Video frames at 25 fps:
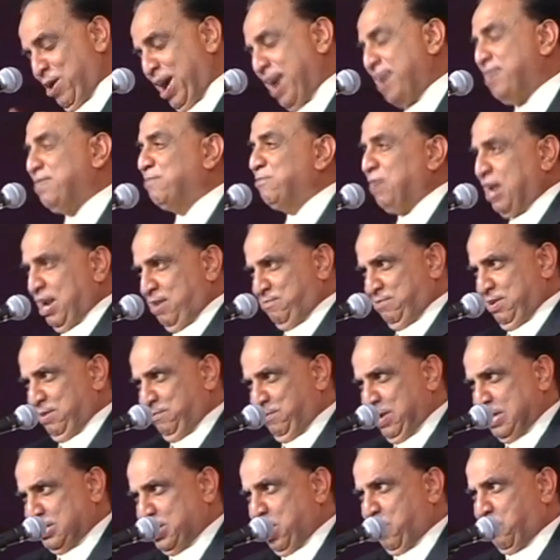point, well,
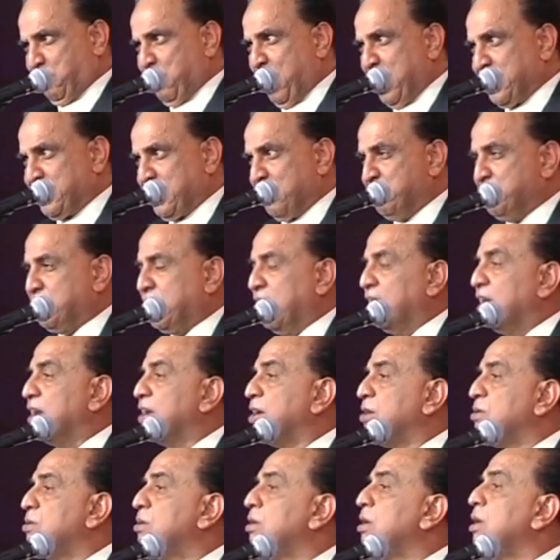major point I'm
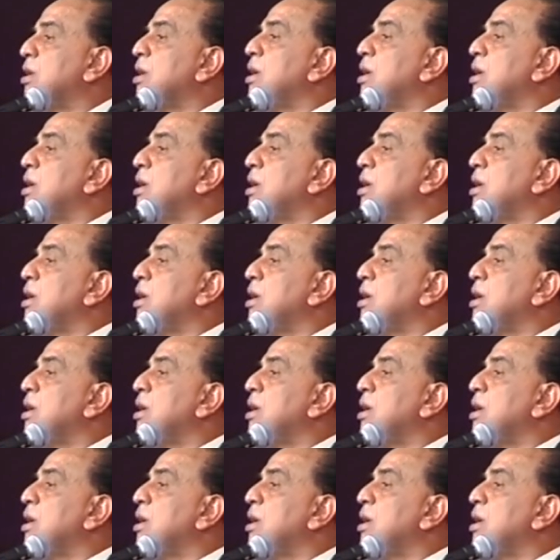telling you.